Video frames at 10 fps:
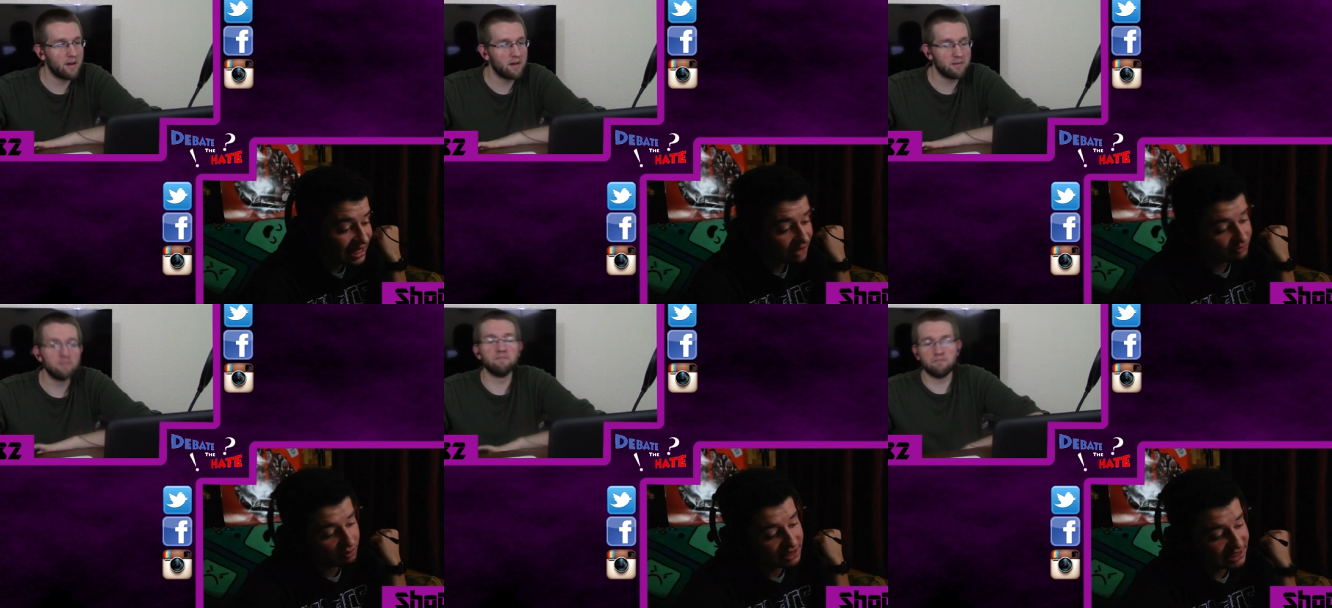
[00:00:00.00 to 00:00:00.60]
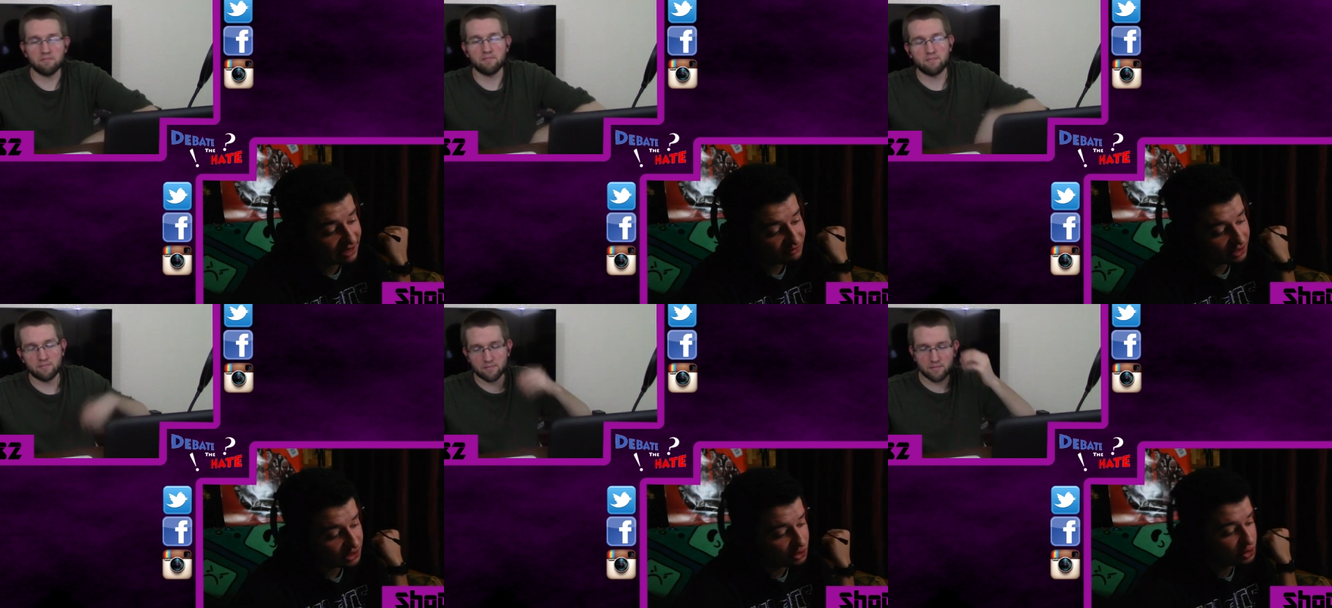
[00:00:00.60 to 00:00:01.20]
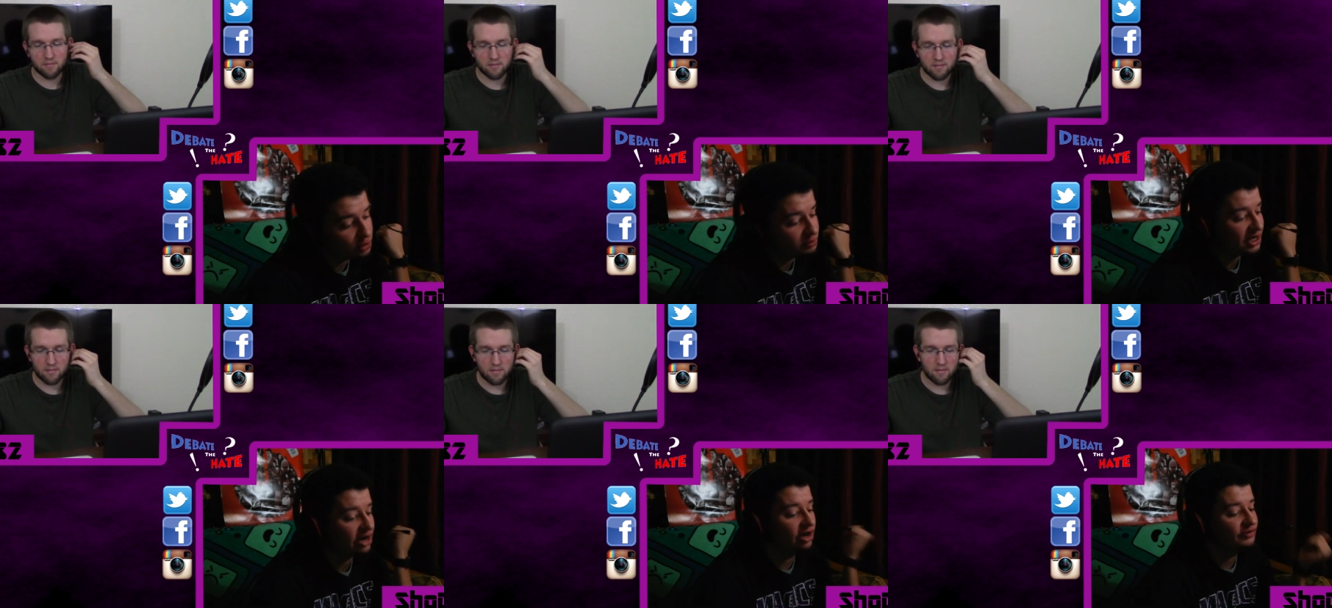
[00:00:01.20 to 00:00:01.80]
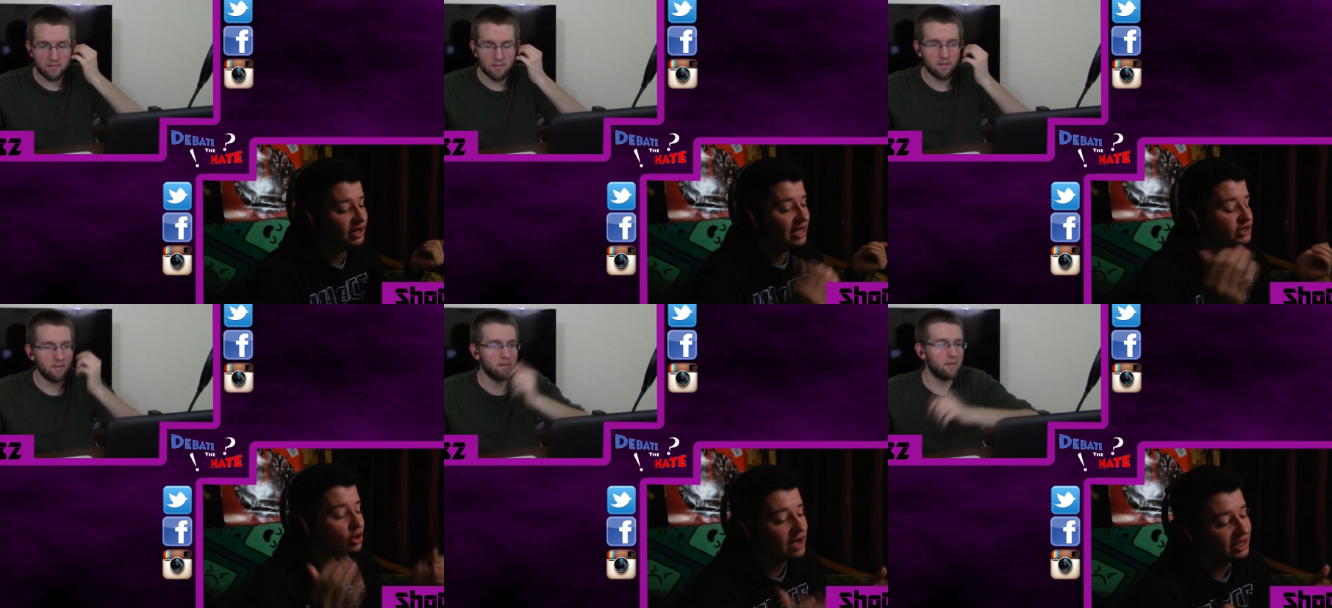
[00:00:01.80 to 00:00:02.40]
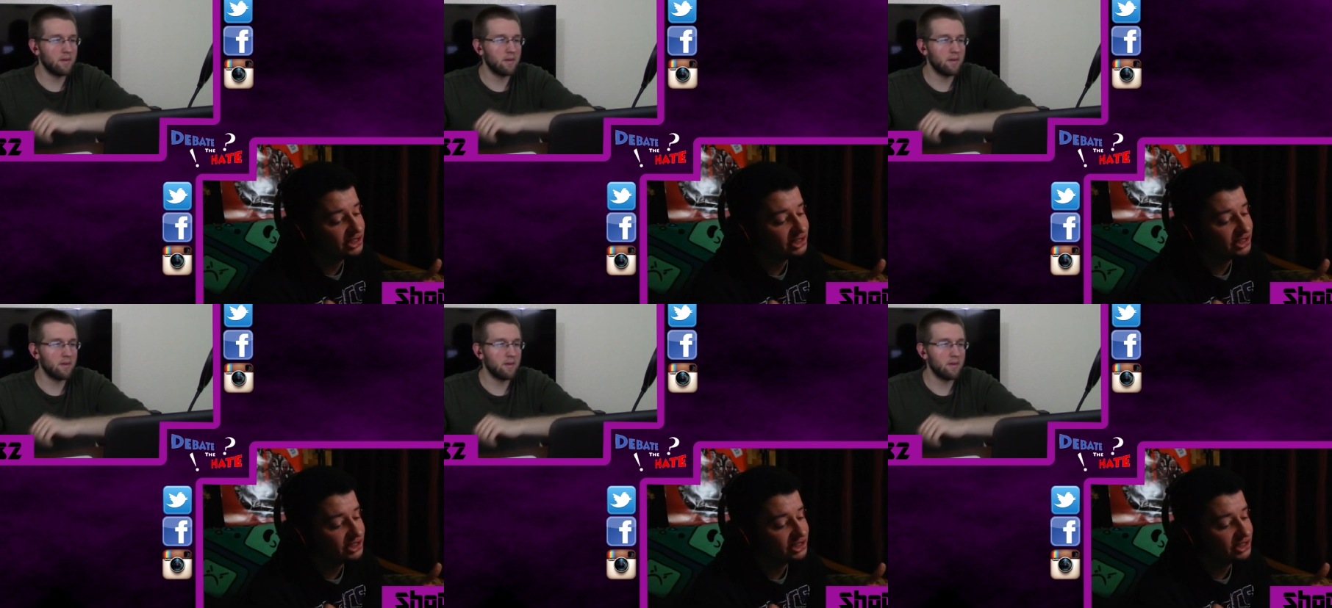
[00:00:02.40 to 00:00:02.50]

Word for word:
Speaker 1: a gift from a different YouTube channel. If you guys go